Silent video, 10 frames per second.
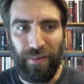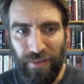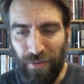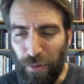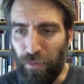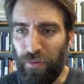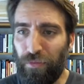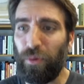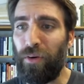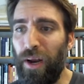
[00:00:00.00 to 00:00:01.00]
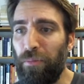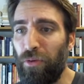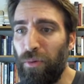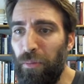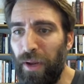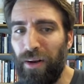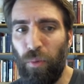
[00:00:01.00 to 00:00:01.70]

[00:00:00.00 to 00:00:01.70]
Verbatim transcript: 3.4 grams will remain a